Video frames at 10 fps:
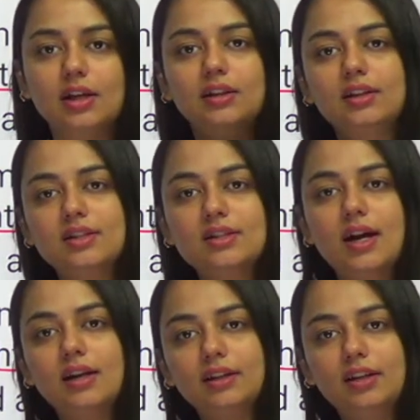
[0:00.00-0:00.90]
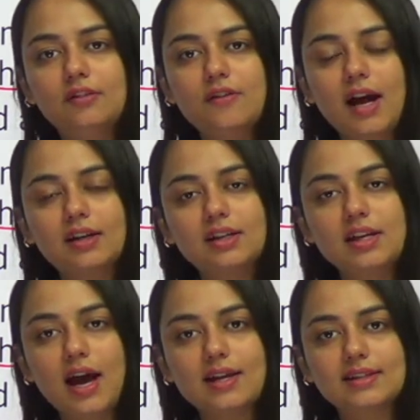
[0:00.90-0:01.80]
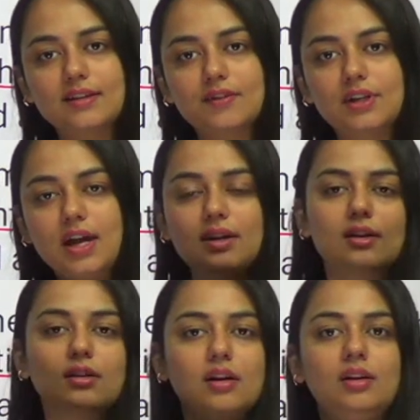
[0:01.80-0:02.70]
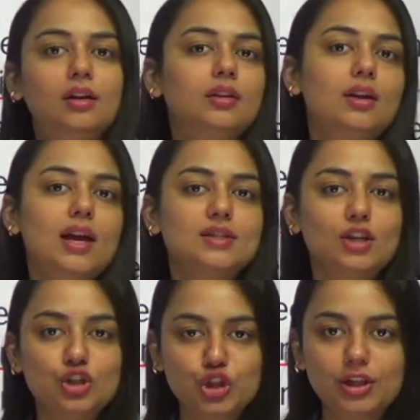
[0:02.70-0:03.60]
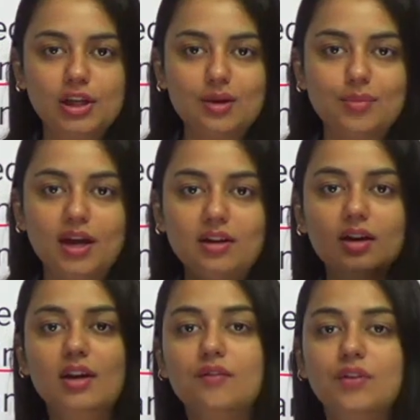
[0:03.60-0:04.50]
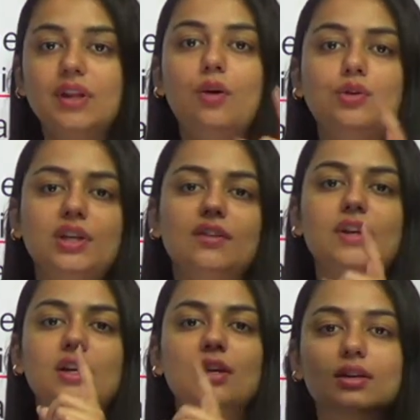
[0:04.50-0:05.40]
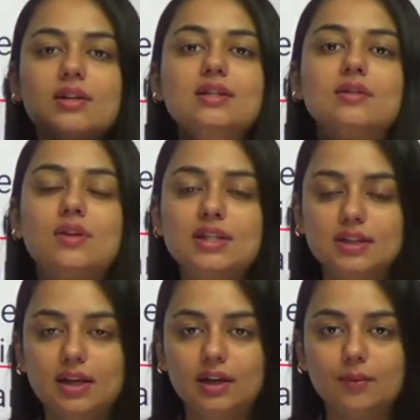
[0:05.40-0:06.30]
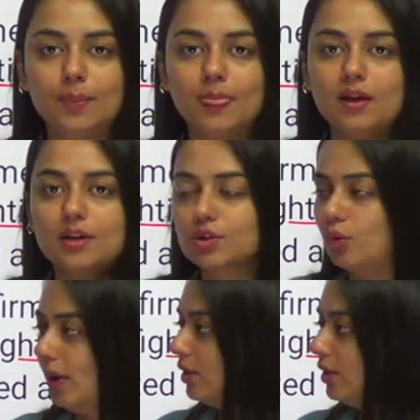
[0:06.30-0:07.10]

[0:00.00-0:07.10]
This is another fact he has given and another assertion he made without giving reasoning. So when